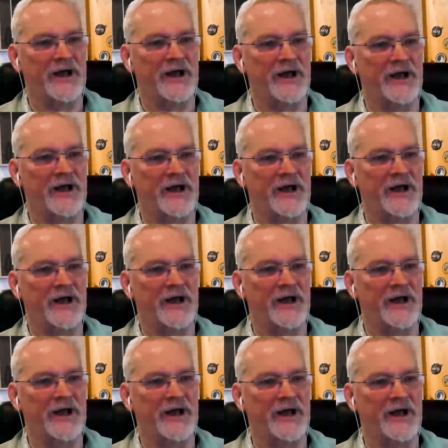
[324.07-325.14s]
it was really
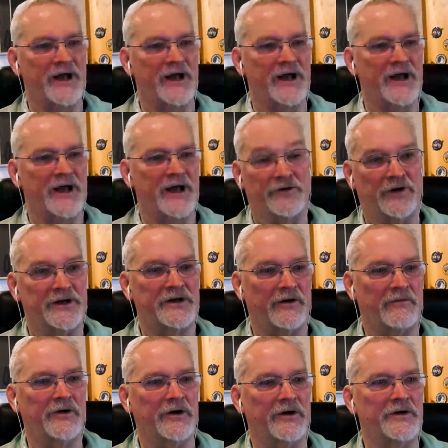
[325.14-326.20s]
just,
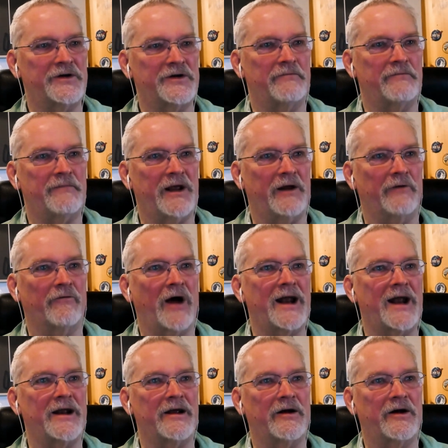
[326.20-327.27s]
the founders, me
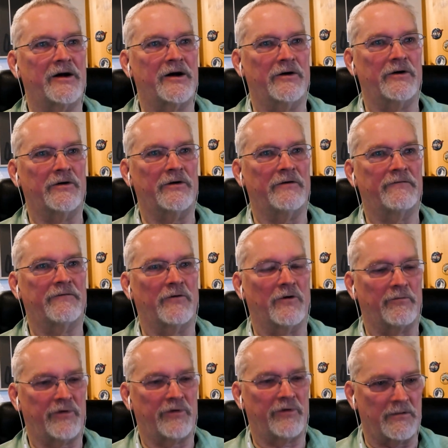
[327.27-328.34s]
writing code
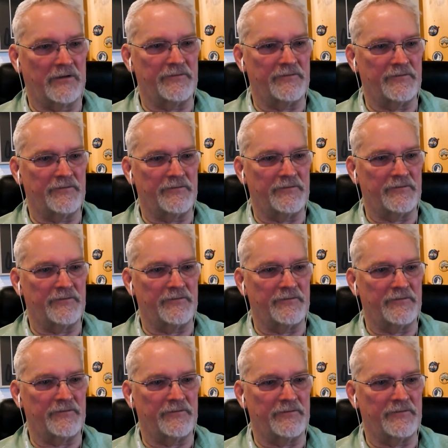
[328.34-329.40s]
for problems that we
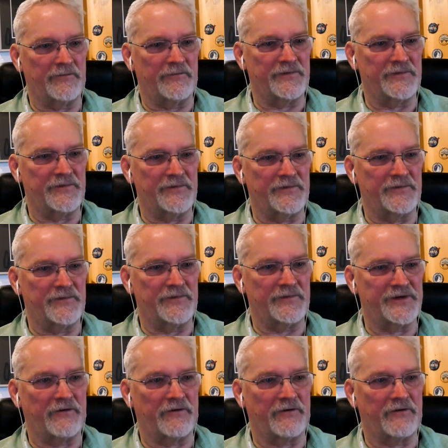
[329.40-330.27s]
found, right?